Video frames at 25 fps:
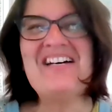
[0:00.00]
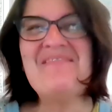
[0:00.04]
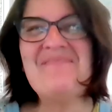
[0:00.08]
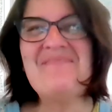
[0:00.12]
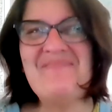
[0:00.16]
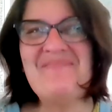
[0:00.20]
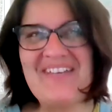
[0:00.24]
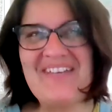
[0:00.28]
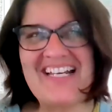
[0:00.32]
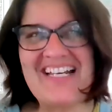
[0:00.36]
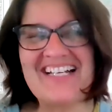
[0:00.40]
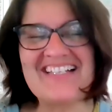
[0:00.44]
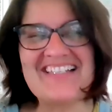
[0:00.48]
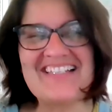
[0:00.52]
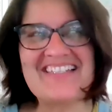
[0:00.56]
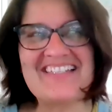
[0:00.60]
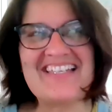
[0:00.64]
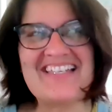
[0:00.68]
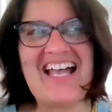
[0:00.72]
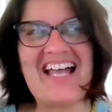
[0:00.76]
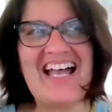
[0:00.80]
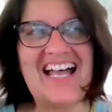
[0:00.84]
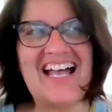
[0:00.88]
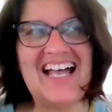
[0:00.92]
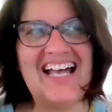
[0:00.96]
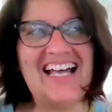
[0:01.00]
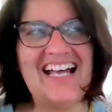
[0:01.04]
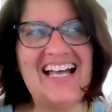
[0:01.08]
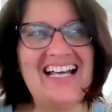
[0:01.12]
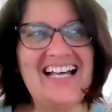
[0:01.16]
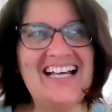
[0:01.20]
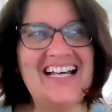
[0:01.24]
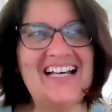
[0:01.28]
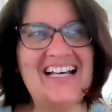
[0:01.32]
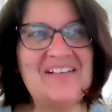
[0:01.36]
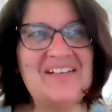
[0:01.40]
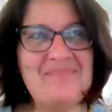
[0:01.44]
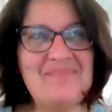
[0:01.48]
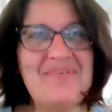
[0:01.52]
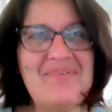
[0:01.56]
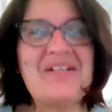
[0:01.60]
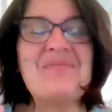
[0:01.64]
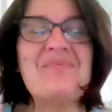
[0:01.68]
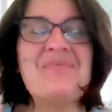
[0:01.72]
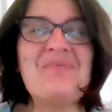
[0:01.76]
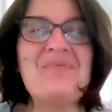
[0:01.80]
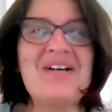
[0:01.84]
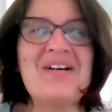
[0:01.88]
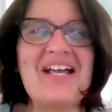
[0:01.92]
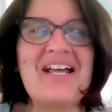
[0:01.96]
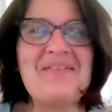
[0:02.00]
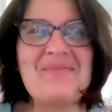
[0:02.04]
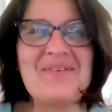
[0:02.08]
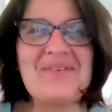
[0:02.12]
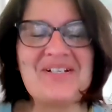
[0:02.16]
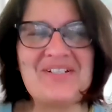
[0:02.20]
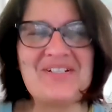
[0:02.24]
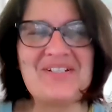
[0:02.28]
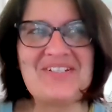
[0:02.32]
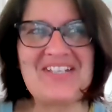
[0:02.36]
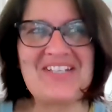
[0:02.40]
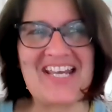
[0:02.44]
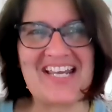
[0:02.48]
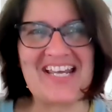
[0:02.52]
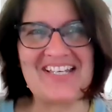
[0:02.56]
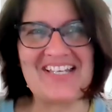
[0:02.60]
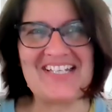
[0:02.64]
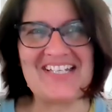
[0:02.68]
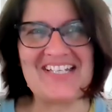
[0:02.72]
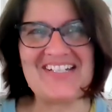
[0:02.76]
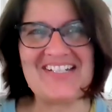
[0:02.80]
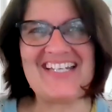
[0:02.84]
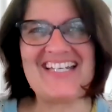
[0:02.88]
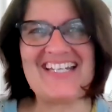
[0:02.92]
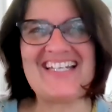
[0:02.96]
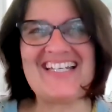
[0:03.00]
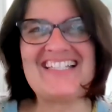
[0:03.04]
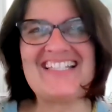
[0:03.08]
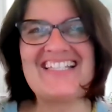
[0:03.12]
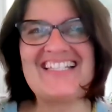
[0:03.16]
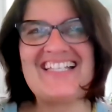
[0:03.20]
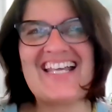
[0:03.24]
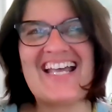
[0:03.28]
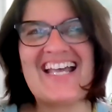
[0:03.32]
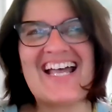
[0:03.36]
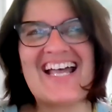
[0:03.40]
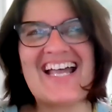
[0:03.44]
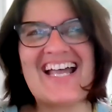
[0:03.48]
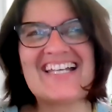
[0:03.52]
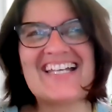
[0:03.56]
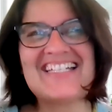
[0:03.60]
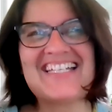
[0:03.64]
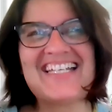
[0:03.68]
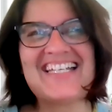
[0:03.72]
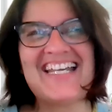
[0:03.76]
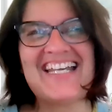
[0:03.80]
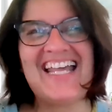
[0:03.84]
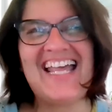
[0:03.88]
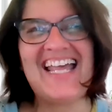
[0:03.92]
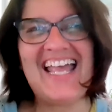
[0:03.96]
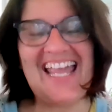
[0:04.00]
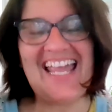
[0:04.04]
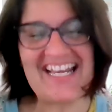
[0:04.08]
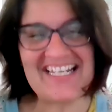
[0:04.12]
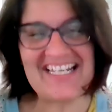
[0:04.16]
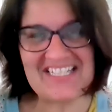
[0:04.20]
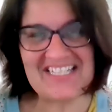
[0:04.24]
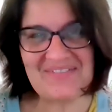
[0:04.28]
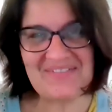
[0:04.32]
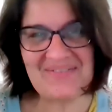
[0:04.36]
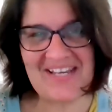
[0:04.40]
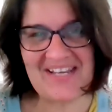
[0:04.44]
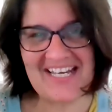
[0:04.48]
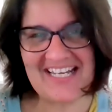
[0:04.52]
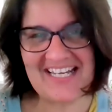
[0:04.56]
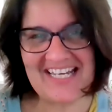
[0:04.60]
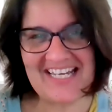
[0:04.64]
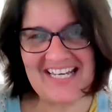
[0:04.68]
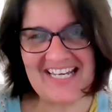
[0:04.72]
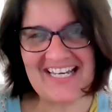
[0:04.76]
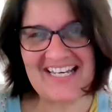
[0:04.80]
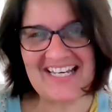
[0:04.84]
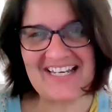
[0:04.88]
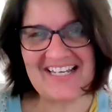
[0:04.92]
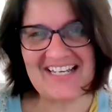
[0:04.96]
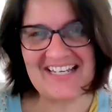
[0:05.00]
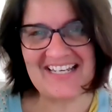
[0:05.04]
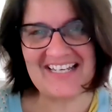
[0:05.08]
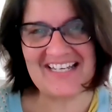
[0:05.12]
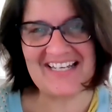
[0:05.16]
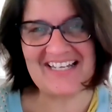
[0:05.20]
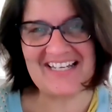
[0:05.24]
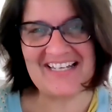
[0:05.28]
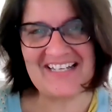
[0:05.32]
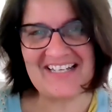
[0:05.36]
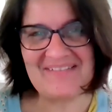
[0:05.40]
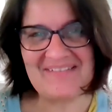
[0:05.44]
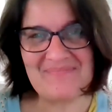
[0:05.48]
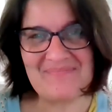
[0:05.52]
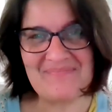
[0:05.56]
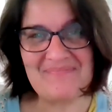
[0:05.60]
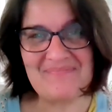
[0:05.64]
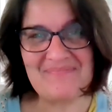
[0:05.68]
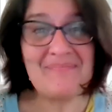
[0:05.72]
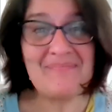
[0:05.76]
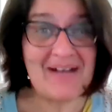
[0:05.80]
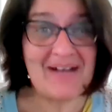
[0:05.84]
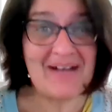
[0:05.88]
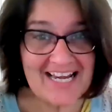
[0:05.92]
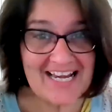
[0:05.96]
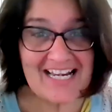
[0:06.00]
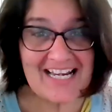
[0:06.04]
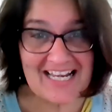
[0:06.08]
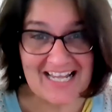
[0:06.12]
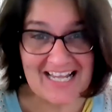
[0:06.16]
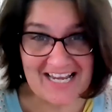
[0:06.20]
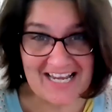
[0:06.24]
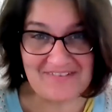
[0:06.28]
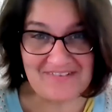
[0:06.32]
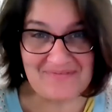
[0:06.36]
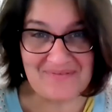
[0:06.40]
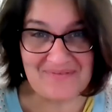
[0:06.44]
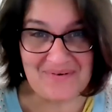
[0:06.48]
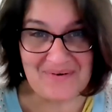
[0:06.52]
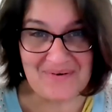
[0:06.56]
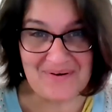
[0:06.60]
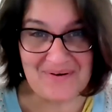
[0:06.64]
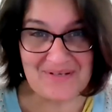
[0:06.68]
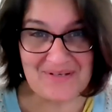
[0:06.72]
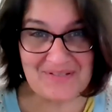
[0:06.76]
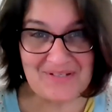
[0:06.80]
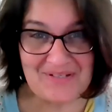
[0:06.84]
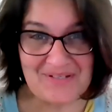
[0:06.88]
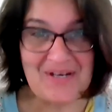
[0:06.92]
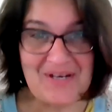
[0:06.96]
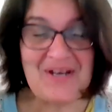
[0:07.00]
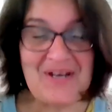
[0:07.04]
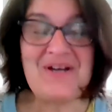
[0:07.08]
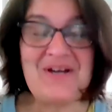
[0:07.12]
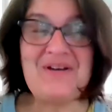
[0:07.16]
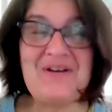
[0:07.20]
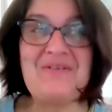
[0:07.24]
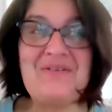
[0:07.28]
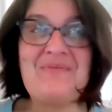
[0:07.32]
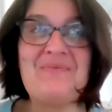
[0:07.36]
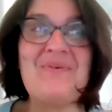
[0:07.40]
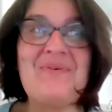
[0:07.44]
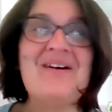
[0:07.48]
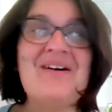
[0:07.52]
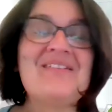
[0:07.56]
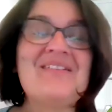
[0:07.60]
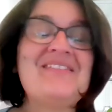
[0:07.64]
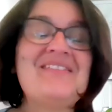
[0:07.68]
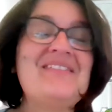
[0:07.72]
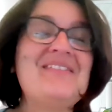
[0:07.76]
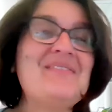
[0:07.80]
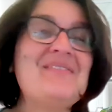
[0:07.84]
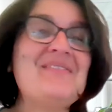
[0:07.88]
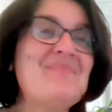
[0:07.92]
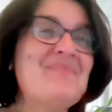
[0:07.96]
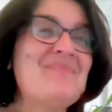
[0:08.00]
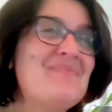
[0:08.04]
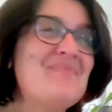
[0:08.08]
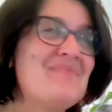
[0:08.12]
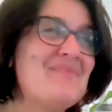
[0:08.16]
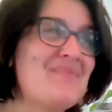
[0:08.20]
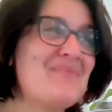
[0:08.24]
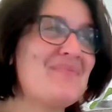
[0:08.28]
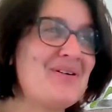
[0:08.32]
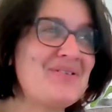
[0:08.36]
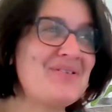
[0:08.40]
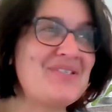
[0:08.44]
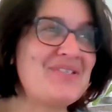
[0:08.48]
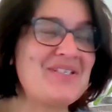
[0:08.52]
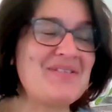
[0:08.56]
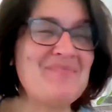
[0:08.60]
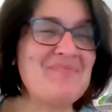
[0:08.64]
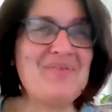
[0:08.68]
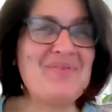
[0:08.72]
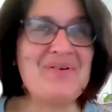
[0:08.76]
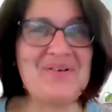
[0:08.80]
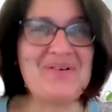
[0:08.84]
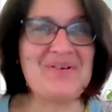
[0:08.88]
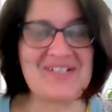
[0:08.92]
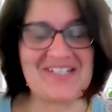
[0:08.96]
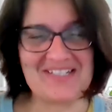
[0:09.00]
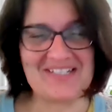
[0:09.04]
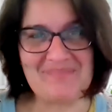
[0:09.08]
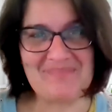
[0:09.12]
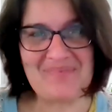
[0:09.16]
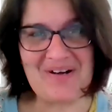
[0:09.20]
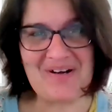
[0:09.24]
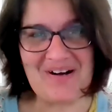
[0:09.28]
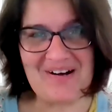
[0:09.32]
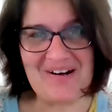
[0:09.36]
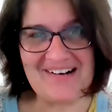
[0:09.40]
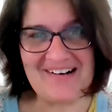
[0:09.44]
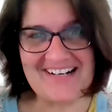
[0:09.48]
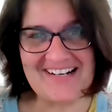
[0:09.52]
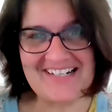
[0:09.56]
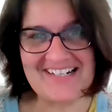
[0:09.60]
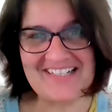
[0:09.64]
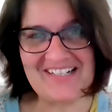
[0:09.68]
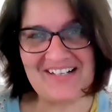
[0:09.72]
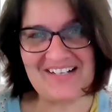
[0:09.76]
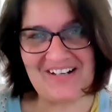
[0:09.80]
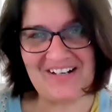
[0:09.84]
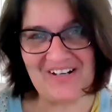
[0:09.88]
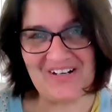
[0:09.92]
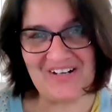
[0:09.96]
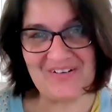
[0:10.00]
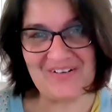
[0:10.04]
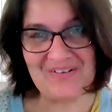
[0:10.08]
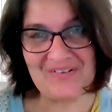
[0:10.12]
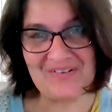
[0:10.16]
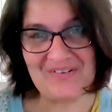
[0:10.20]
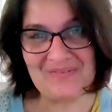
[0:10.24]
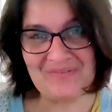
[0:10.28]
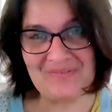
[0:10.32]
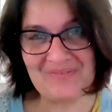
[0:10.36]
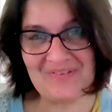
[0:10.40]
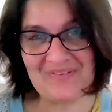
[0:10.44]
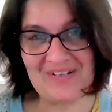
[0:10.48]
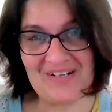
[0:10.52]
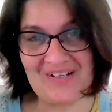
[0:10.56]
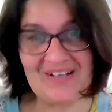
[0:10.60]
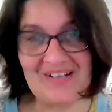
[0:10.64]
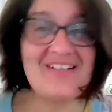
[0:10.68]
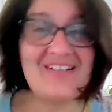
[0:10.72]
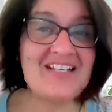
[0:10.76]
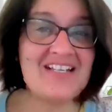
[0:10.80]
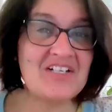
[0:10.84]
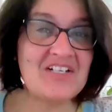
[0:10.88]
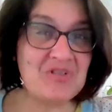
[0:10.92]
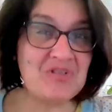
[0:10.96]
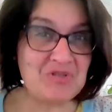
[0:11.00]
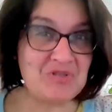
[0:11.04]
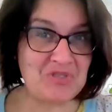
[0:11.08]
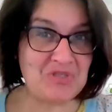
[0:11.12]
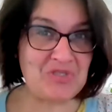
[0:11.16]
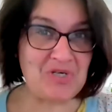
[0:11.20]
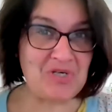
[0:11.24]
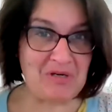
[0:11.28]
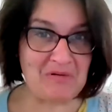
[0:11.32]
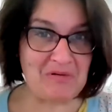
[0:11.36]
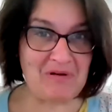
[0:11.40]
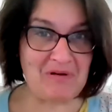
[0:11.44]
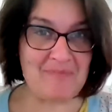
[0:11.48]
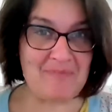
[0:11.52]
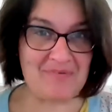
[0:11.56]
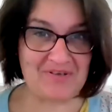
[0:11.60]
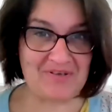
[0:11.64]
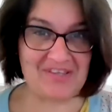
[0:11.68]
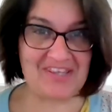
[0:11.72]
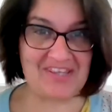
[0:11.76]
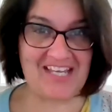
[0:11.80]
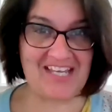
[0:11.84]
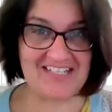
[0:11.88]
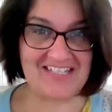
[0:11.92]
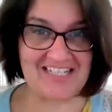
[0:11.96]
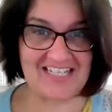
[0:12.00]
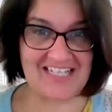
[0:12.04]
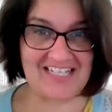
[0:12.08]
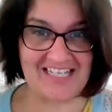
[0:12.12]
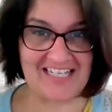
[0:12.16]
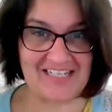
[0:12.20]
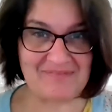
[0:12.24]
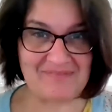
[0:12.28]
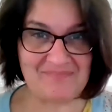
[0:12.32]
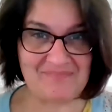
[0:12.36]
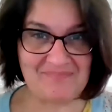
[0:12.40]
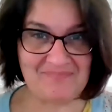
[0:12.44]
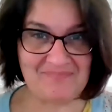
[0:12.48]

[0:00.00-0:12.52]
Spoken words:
because, but what I want to tell you is that activating my life force was the most important part of learning to show up authentically.